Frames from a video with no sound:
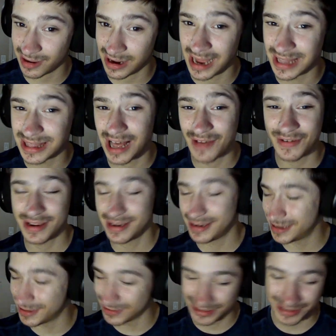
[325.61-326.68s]
I love it.
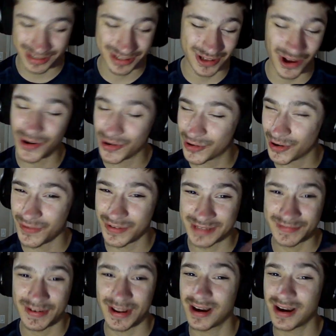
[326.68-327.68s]
It was just so cool for this video.